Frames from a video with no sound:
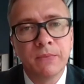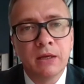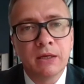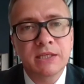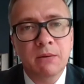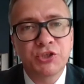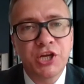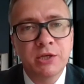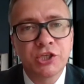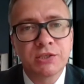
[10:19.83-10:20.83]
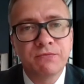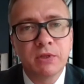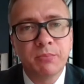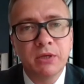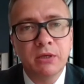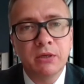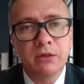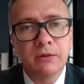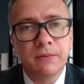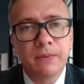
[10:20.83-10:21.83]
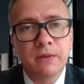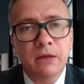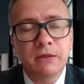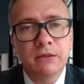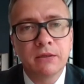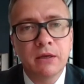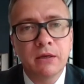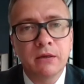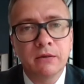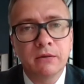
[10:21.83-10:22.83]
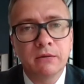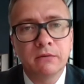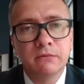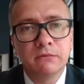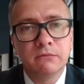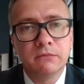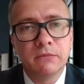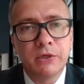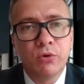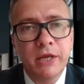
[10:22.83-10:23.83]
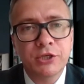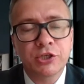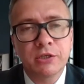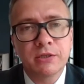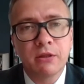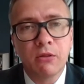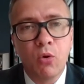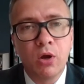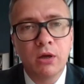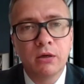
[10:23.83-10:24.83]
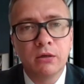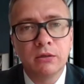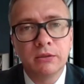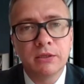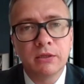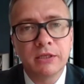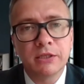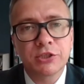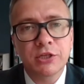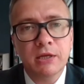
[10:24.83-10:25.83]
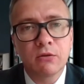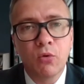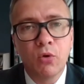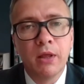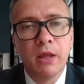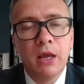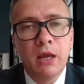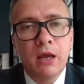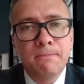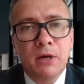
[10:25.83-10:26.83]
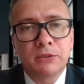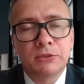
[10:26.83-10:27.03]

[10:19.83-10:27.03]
some changes will be done in the regulation, in the law, in the Liechtenstein law. But